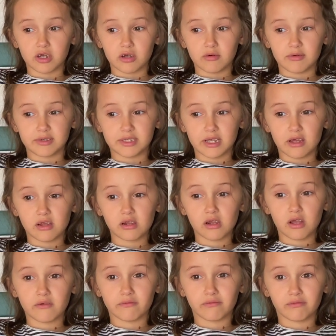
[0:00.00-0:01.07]
We sat
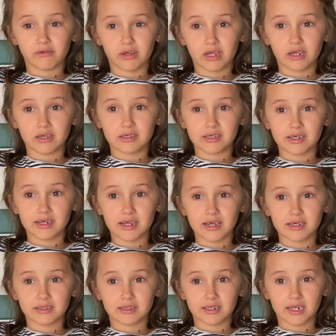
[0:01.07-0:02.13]
along for days and
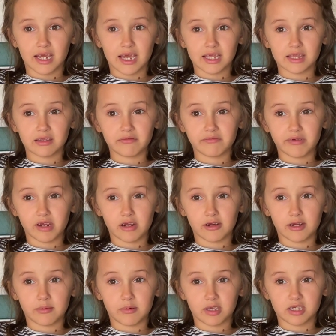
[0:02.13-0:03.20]
days and had the
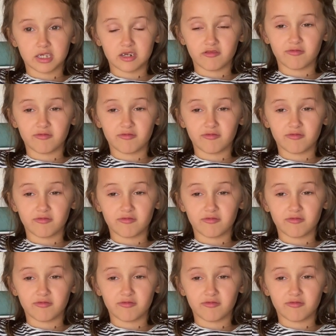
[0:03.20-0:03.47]
very best of